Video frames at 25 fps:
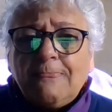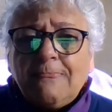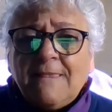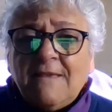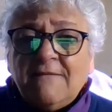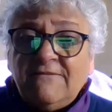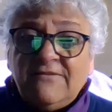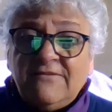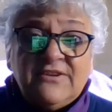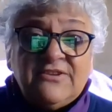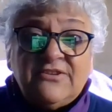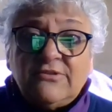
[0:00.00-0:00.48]

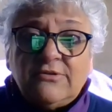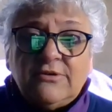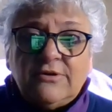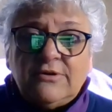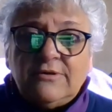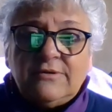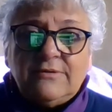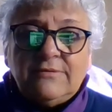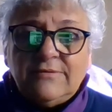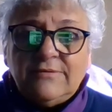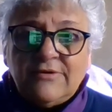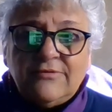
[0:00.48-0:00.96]

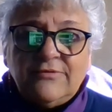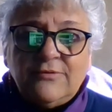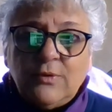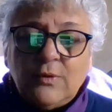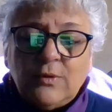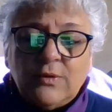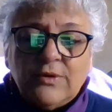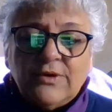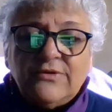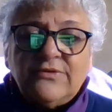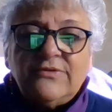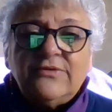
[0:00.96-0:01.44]
physical, of
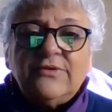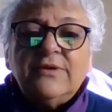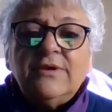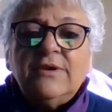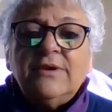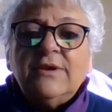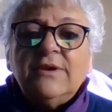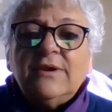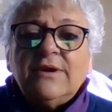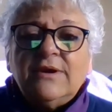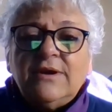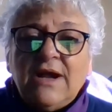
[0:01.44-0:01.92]
course,
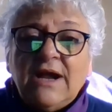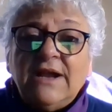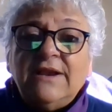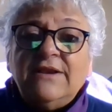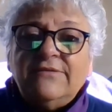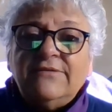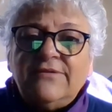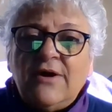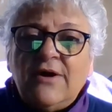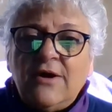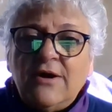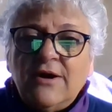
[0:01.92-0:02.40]
kind
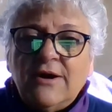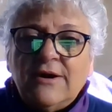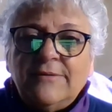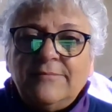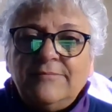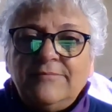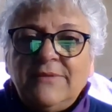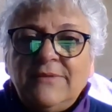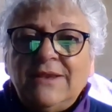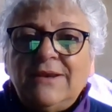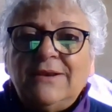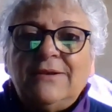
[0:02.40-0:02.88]
of
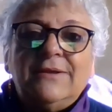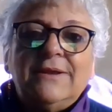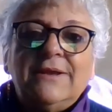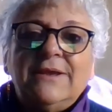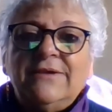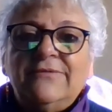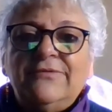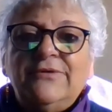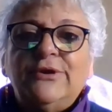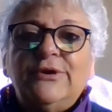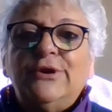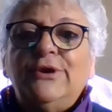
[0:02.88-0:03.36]
harm.
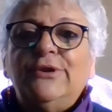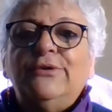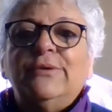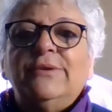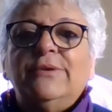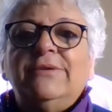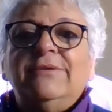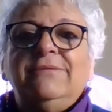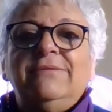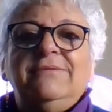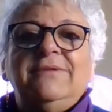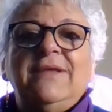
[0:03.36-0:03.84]
Like if you're going to do
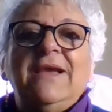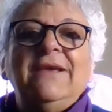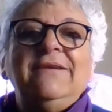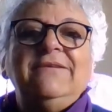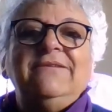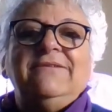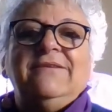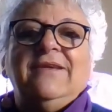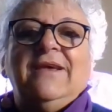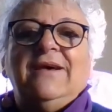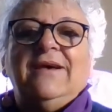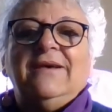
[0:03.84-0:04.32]
a
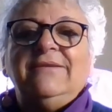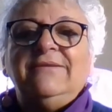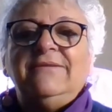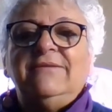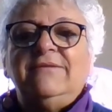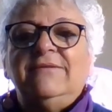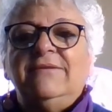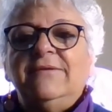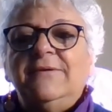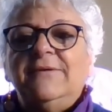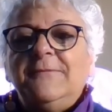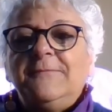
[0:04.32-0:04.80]
taste
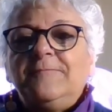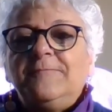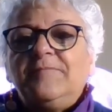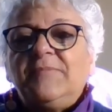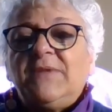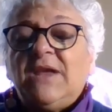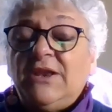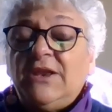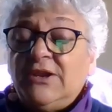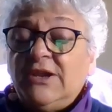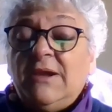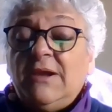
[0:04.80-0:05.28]
test,
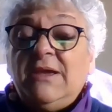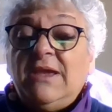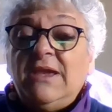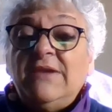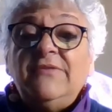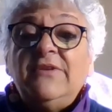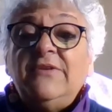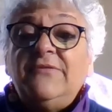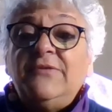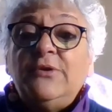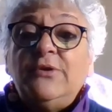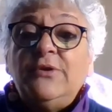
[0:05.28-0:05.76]
and
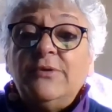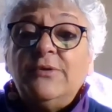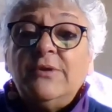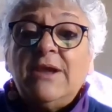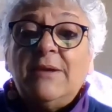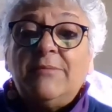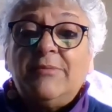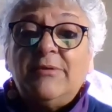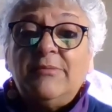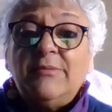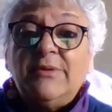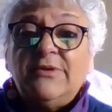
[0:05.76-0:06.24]
even if you do
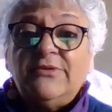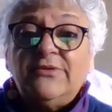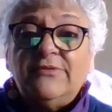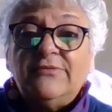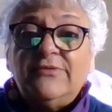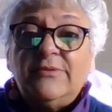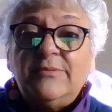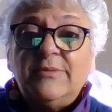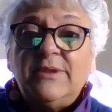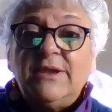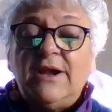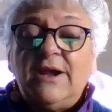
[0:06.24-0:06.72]
get permission
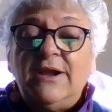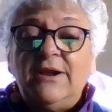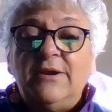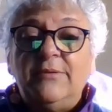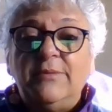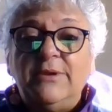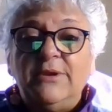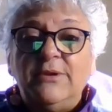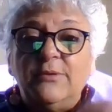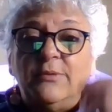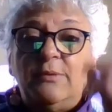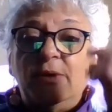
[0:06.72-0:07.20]
from the
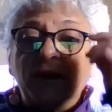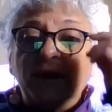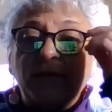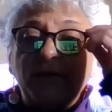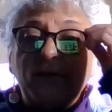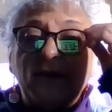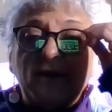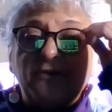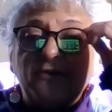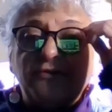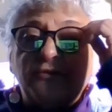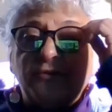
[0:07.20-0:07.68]
IRB, you want to
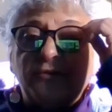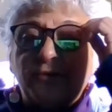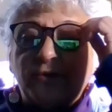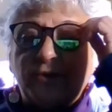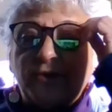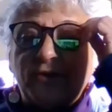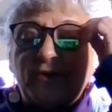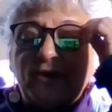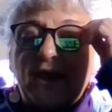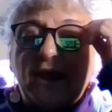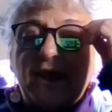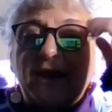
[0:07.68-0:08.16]
make
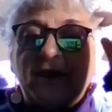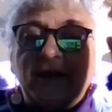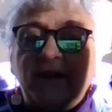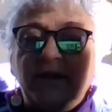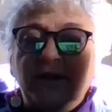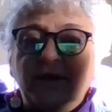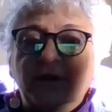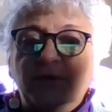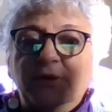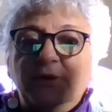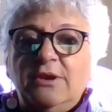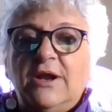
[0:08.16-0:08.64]
sure that
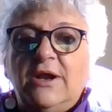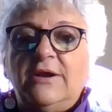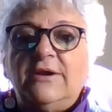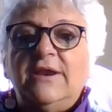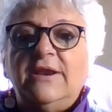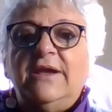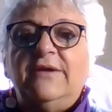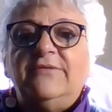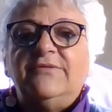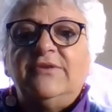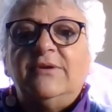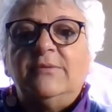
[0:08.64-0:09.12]
you're not
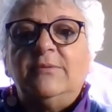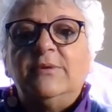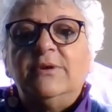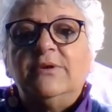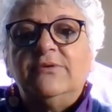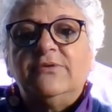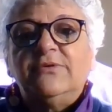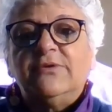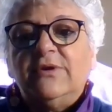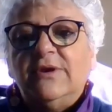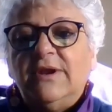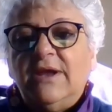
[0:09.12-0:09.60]
going to have someone
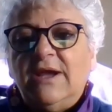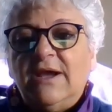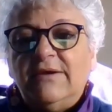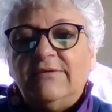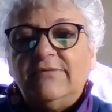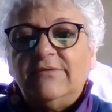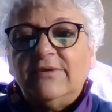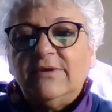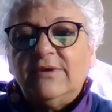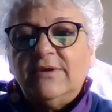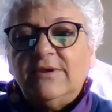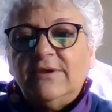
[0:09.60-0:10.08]
that's going to
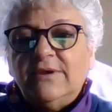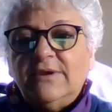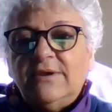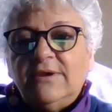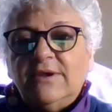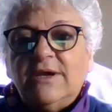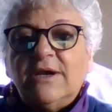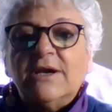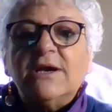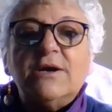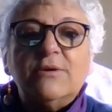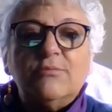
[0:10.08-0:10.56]
have
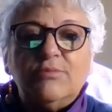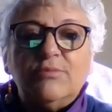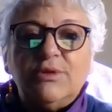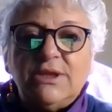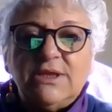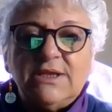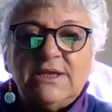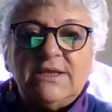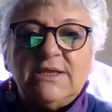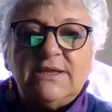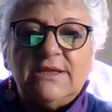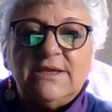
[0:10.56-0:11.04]
a
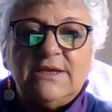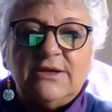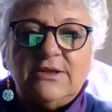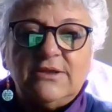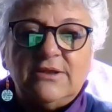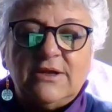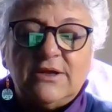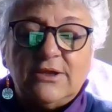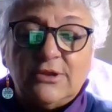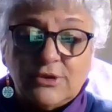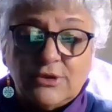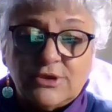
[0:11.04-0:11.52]
completely
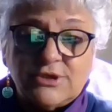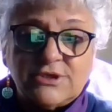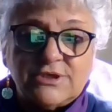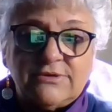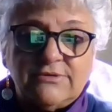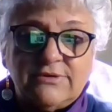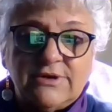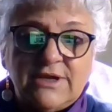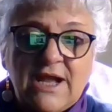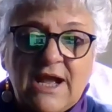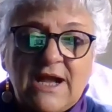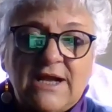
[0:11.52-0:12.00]
allergic
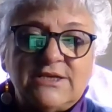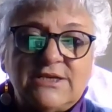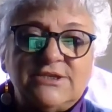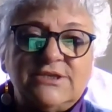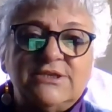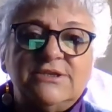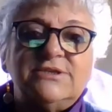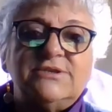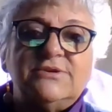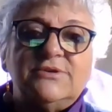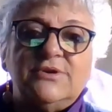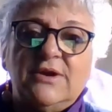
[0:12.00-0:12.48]

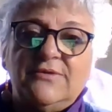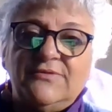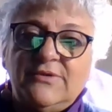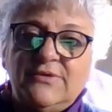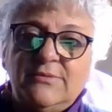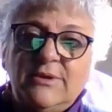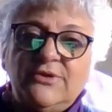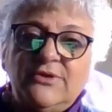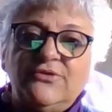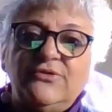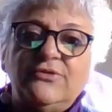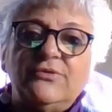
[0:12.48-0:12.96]
reaction, so you have to
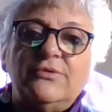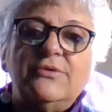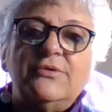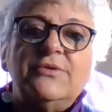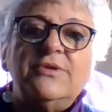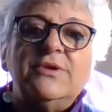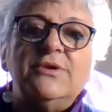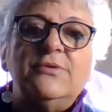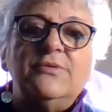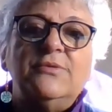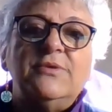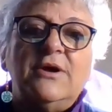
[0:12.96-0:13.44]
make sure
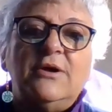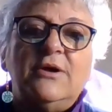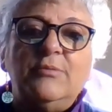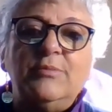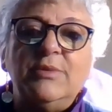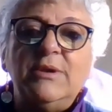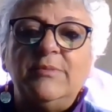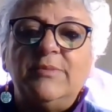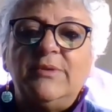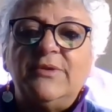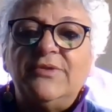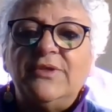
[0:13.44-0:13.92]
that you tell
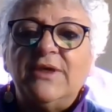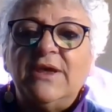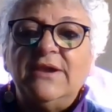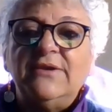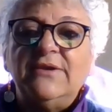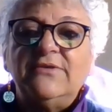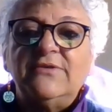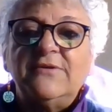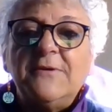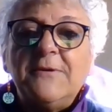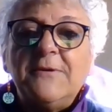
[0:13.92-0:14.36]
people things.